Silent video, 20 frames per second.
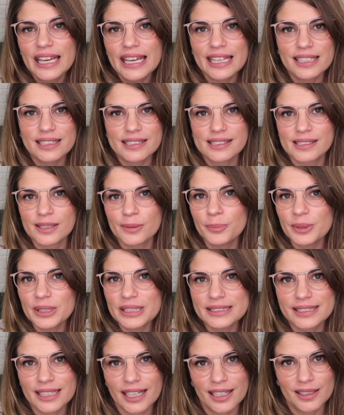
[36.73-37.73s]
It is
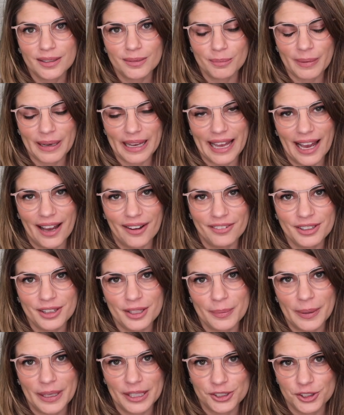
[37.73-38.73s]
simply done by having
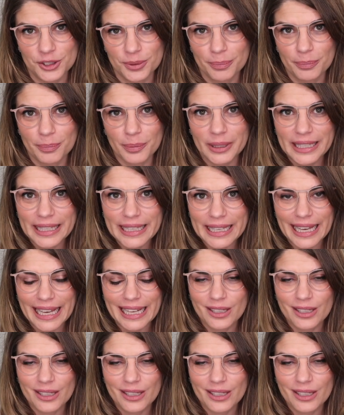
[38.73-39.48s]
the patient blink